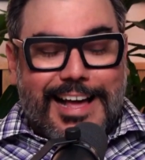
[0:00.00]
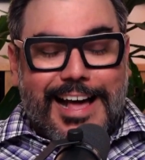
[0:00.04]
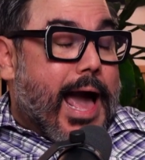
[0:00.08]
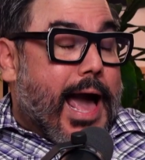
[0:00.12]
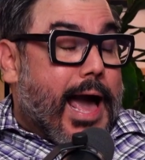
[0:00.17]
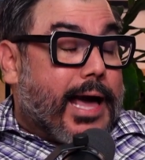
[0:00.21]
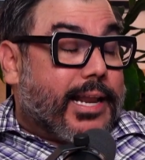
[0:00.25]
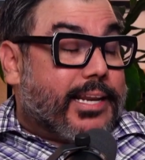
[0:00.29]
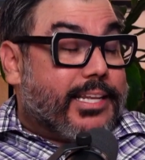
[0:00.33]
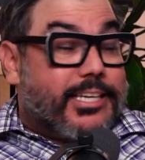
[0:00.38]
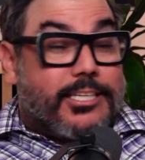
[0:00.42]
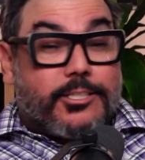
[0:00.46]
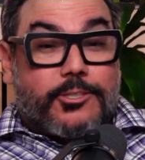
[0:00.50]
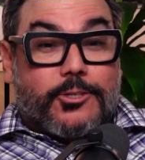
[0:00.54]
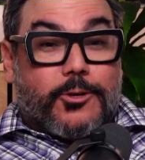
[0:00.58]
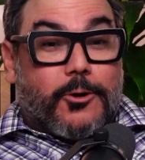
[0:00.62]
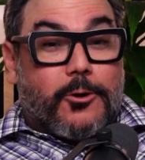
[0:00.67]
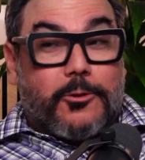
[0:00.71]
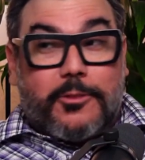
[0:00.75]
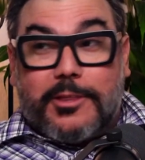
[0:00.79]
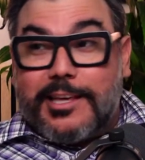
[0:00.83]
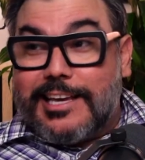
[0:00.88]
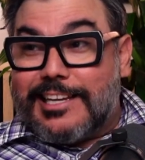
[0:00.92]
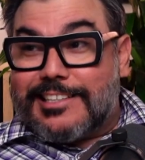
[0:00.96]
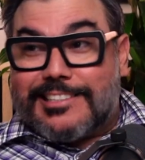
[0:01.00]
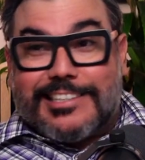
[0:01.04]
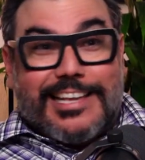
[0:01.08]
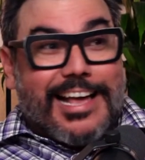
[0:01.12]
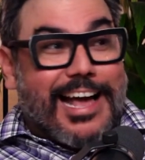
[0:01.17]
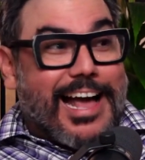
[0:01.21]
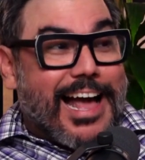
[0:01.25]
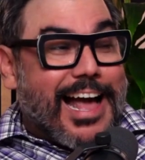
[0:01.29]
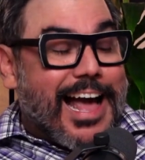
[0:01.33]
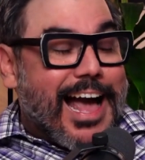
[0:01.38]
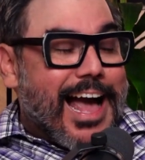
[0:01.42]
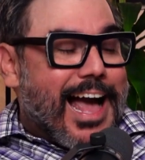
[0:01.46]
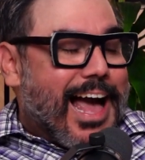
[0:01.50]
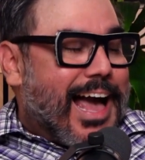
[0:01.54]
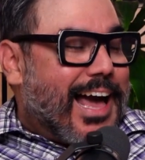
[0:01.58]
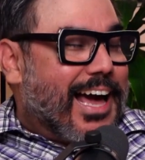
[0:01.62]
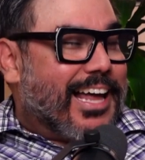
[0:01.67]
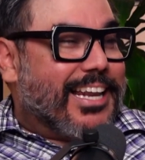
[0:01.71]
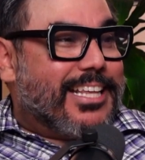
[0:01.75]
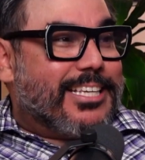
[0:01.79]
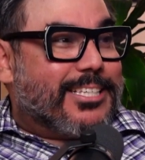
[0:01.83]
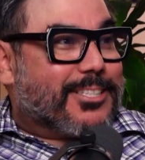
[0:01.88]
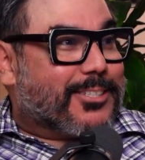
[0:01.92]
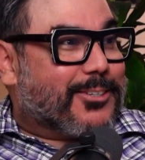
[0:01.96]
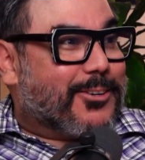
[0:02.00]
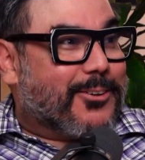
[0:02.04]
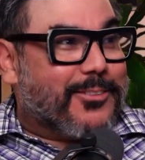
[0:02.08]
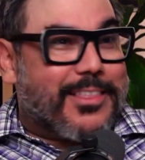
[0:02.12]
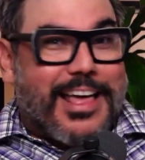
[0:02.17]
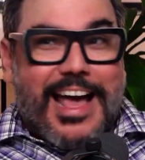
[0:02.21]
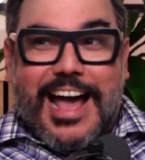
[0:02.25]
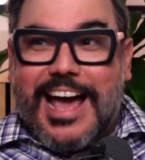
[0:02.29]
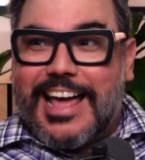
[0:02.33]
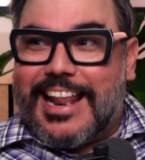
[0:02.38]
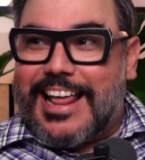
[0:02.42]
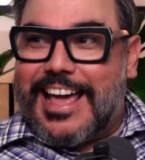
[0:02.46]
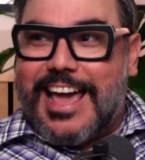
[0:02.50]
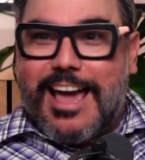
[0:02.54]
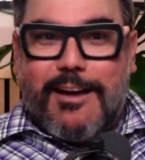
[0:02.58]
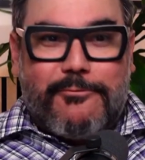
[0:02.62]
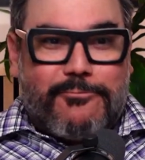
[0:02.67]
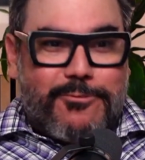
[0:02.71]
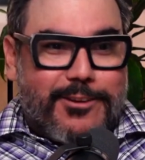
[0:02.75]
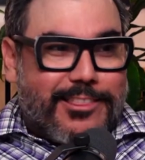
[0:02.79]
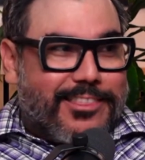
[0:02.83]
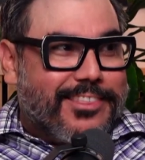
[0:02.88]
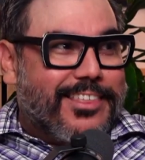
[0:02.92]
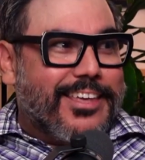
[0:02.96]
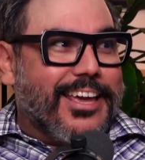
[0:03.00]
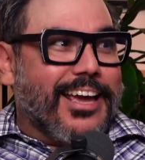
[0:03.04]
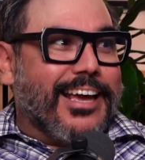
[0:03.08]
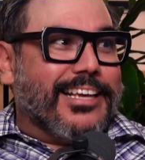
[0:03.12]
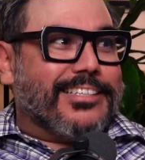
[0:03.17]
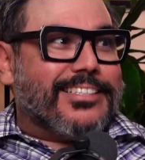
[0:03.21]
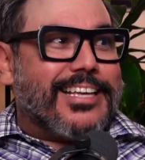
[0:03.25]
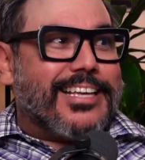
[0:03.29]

Jalisco this, Jalisco that? Everything is